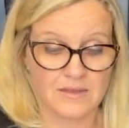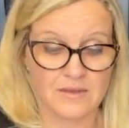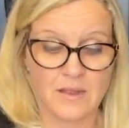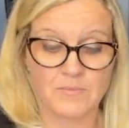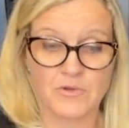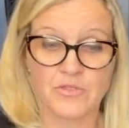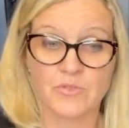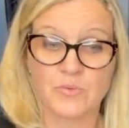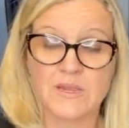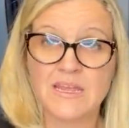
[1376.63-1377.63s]
Number
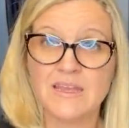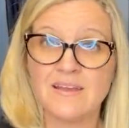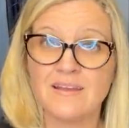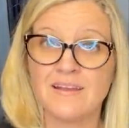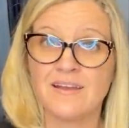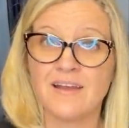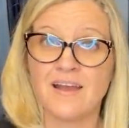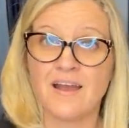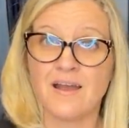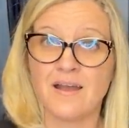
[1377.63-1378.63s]
three,
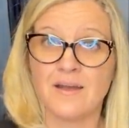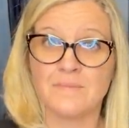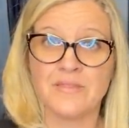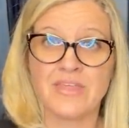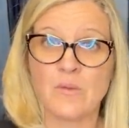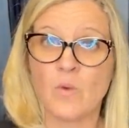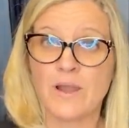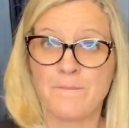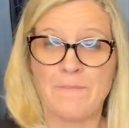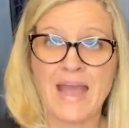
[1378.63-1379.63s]
Um, they
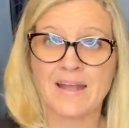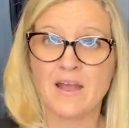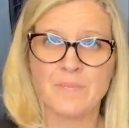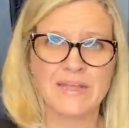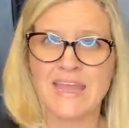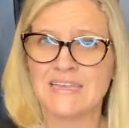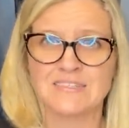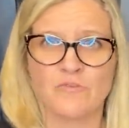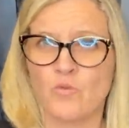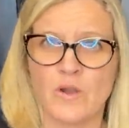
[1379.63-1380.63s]
want a backup in
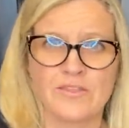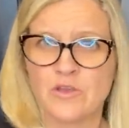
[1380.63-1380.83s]
case of one of